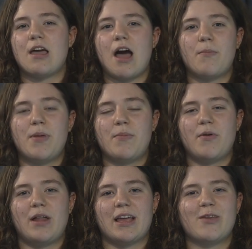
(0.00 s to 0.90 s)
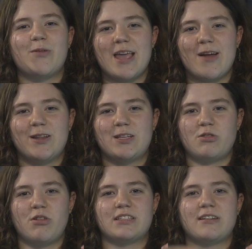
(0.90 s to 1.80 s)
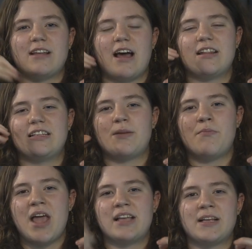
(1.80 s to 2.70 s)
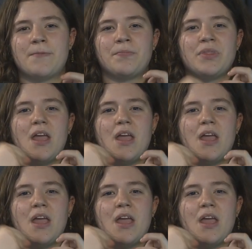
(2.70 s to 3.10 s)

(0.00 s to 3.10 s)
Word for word: how people like you hear these stories of, of these amazing